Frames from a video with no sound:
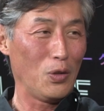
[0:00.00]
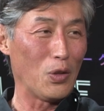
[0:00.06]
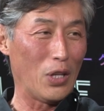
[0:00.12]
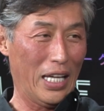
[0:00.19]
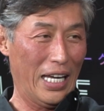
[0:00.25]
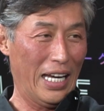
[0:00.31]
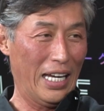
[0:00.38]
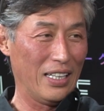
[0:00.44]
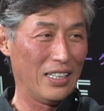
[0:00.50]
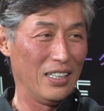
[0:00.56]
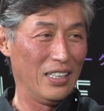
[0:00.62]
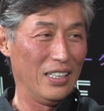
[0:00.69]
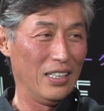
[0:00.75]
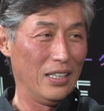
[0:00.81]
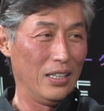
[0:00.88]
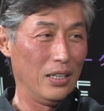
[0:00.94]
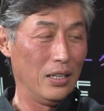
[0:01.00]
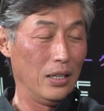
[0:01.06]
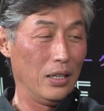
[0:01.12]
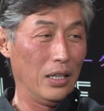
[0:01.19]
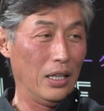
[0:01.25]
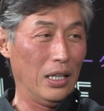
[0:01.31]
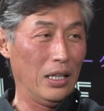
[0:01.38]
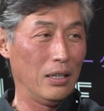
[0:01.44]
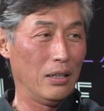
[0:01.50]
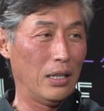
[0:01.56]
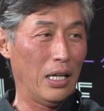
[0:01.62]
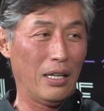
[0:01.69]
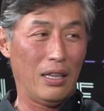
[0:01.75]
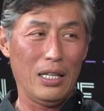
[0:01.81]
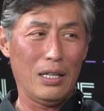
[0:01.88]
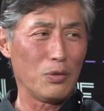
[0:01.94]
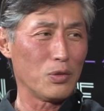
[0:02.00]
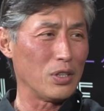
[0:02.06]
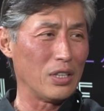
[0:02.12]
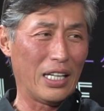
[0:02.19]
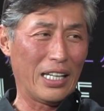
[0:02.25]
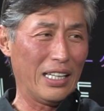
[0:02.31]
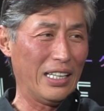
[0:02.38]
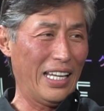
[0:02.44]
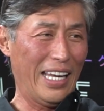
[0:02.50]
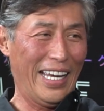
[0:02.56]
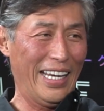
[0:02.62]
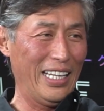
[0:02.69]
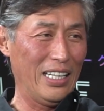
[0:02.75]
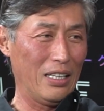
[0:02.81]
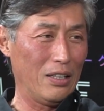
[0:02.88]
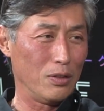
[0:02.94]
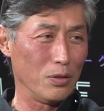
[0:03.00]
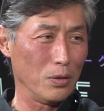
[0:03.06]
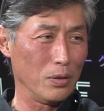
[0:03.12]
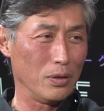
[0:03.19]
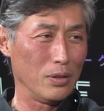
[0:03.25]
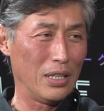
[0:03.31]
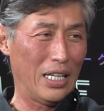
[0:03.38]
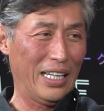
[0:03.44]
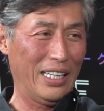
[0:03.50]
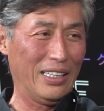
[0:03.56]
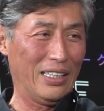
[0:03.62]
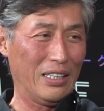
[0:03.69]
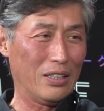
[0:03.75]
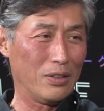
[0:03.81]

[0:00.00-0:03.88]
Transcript: that. In I think it was in like in 80s or 90s,